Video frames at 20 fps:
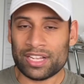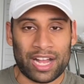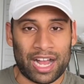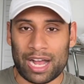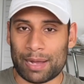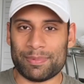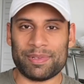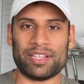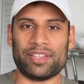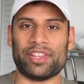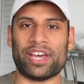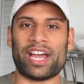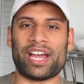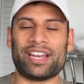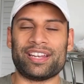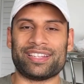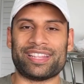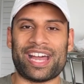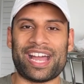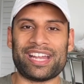I mean
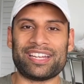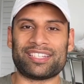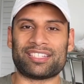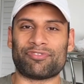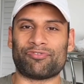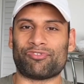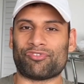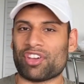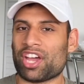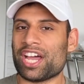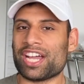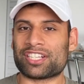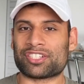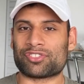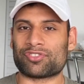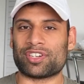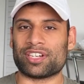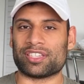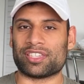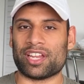that that's
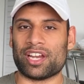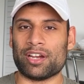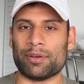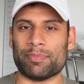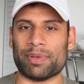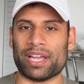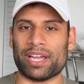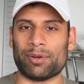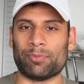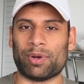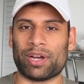facts right there, man.